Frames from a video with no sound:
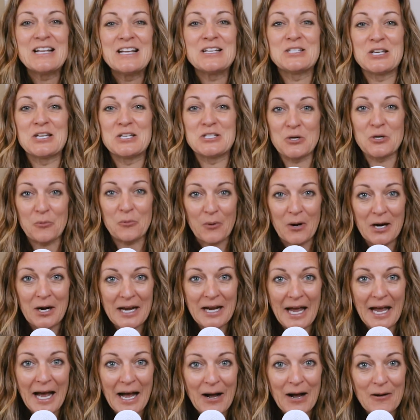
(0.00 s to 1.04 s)
Did you work
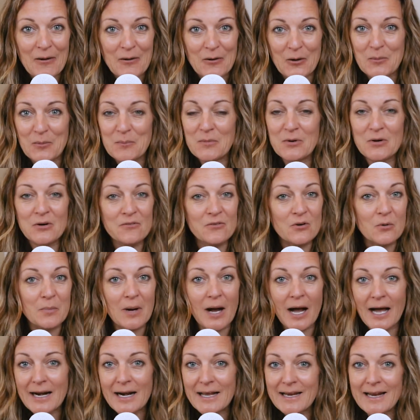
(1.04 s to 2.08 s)
out or move your
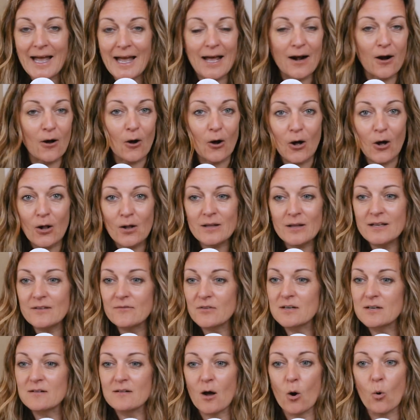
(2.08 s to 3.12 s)
body at all,
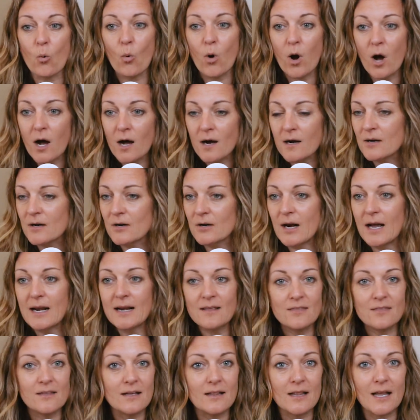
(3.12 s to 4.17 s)
even a walk or
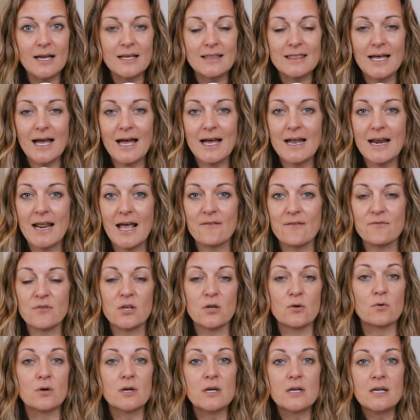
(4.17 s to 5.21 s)
anything like that? Have
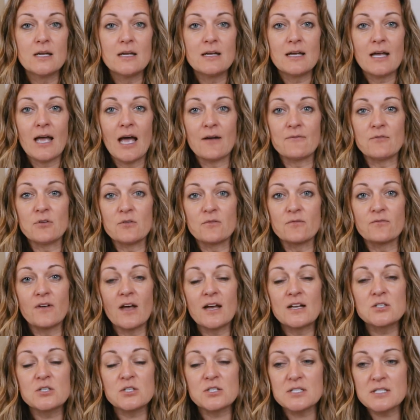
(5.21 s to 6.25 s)
you have you
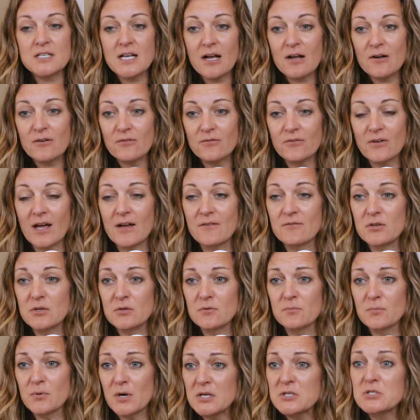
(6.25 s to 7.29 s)
fed yourself? Have you
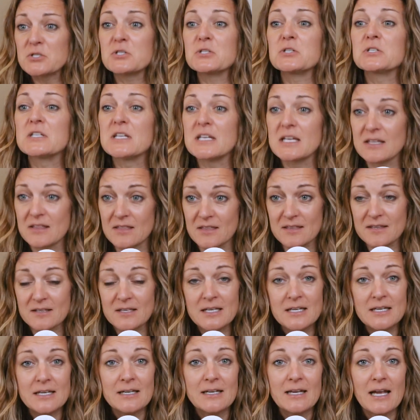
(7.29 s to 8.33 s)
brushed your teeth?
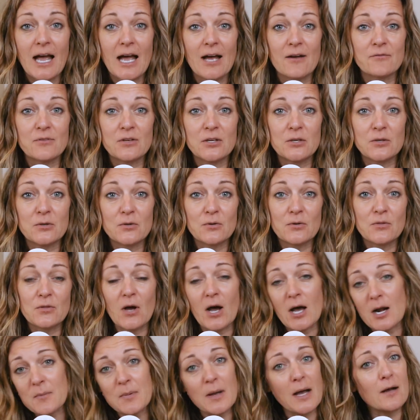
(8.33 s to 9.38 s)
Have you
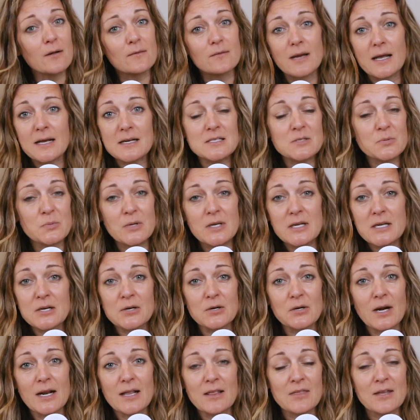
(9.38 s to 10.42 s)
thought about next week
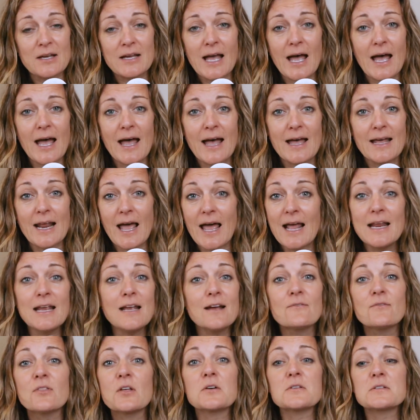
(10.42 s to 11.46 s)
or anything ahead? Any
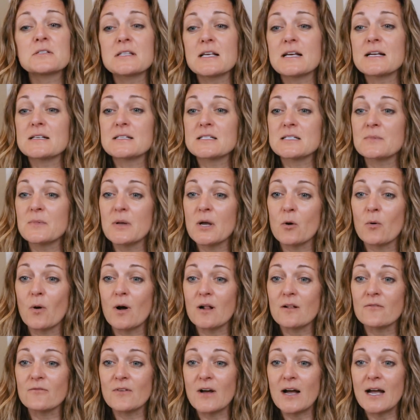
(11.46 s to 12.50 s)
of those things to me
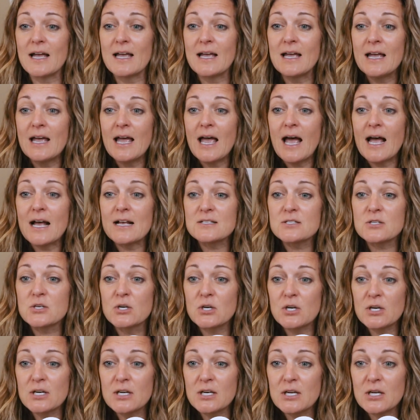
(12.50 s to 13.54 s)
qualify as
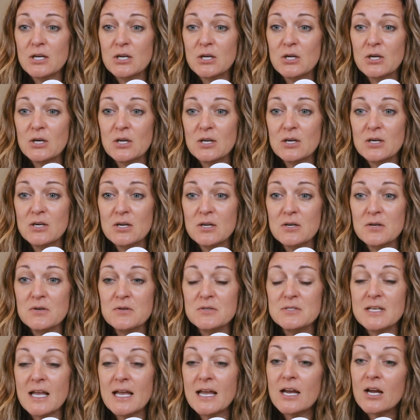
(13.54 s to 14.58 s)
good, good
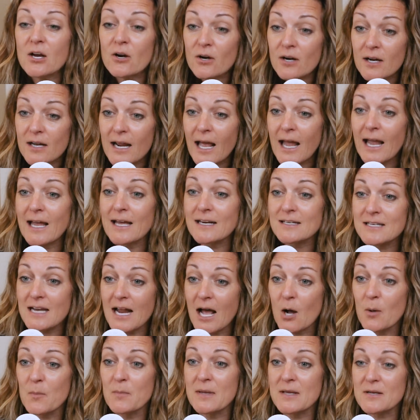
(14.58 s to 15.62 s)
news. Ingrid handed
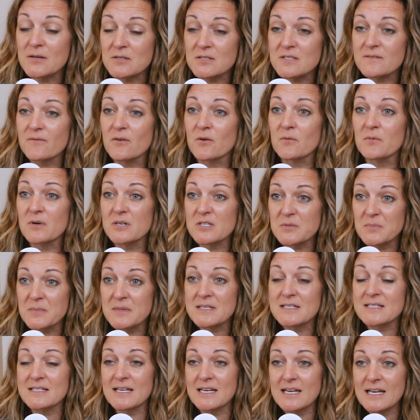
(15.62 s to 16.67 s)
out meals for
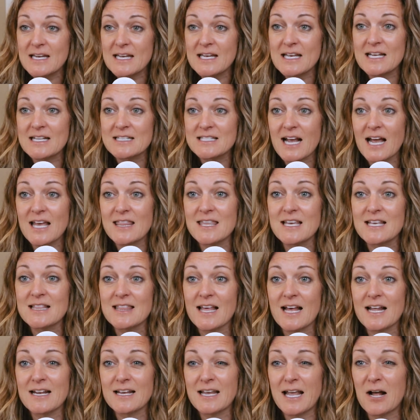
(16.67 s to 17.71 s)
Richmond City kids. I think
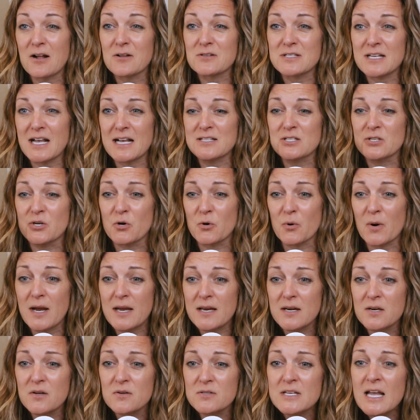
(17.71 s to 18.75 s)
that counts as
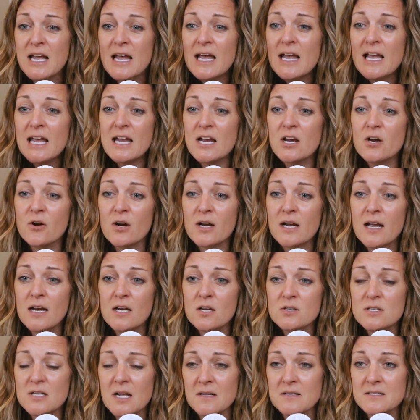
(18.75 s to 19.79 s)
great news. Ingrid, can
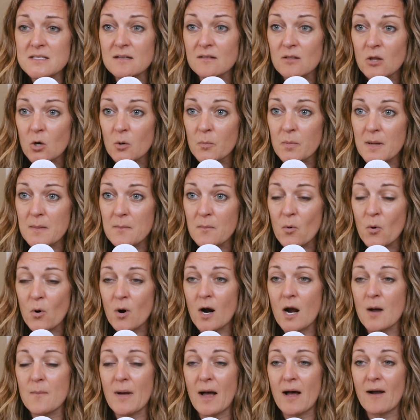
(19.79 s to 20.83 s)
you tell us a little bit more
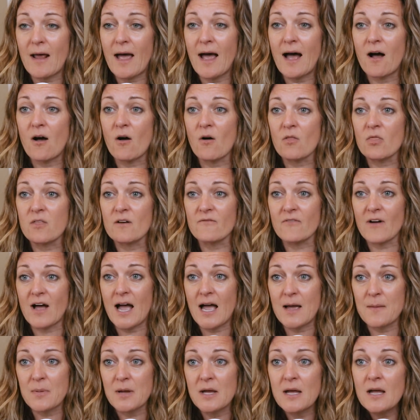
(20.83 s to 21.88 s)
about how the
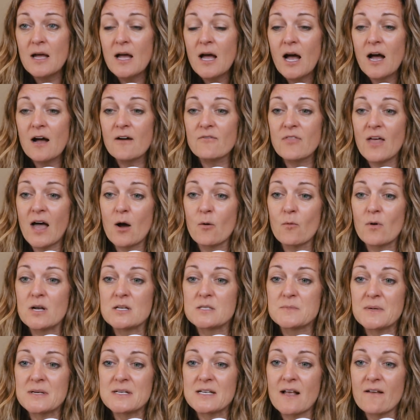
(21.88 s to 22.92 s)
vibe of that
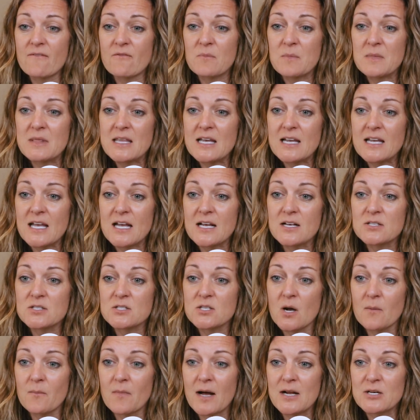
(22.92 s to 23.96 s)
was? Because I've been thinking
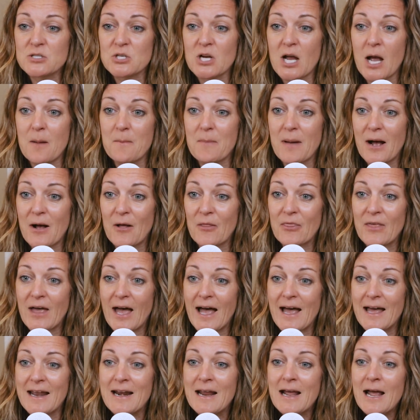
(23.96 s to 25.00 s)
so much about
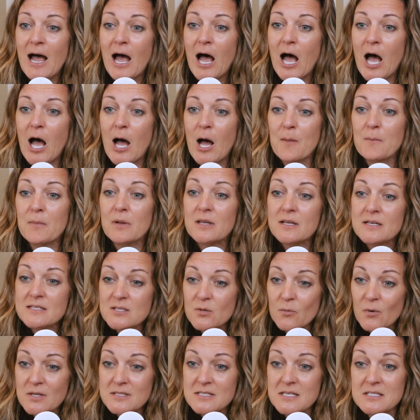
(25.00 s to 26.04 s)
that. Uh,
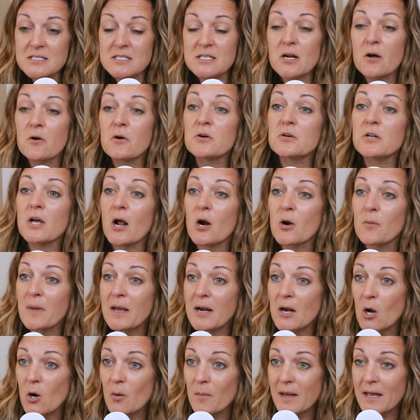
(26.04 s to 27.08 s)
Melissa wants us to know her daughter
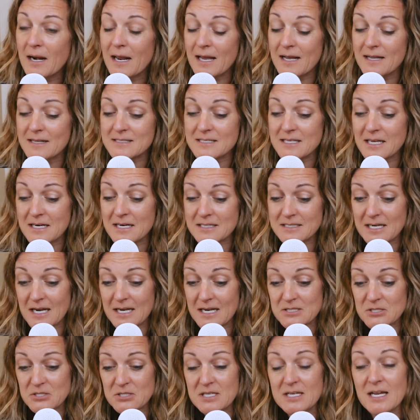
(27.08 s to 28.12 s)
made homemade hand
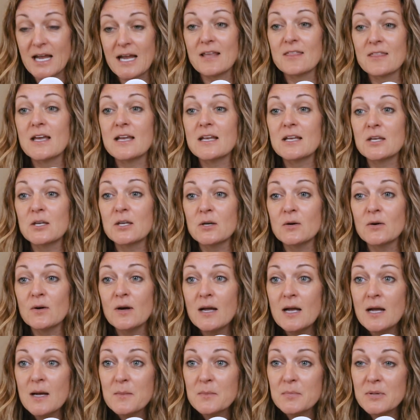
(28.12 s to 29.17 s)
sanitizer today. Thank you.
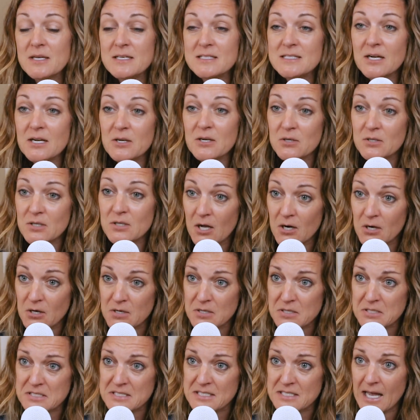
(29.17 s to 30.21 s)
Please tell your daughter
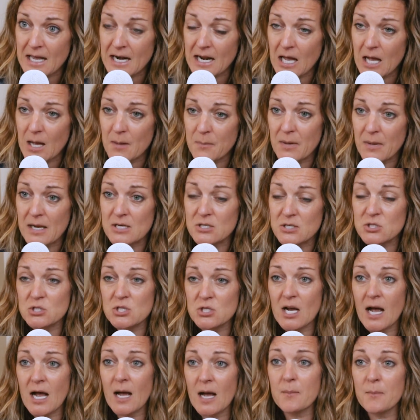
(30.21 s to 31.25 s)
to set up a
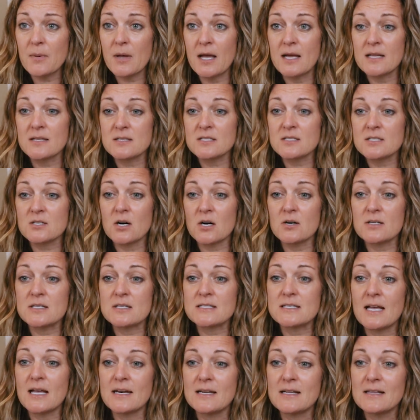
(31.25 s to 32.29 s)
shop and start
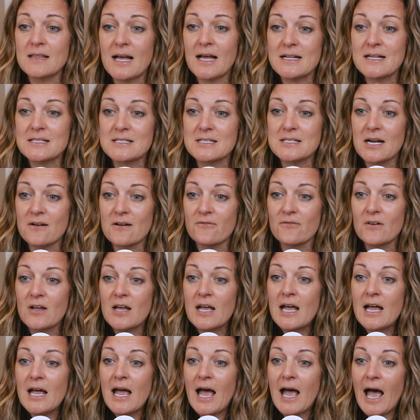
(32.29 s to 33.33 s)
sending that stuff
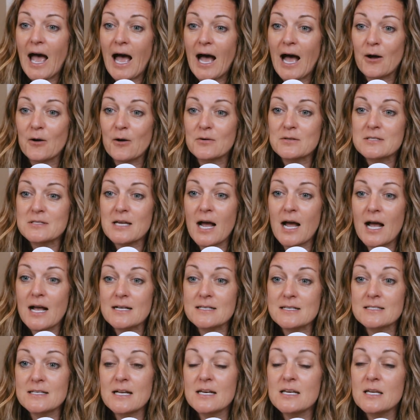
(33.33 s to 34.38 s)
out. Uh,
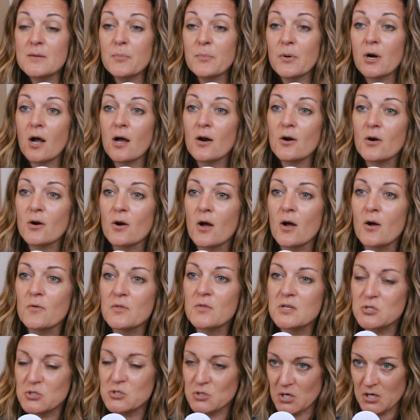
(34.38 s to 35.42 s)
Sandy put on her Own
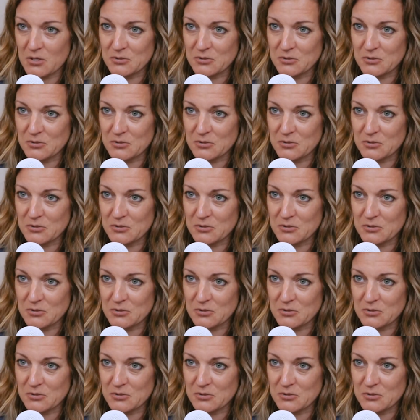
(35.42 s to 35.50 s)
the Struggle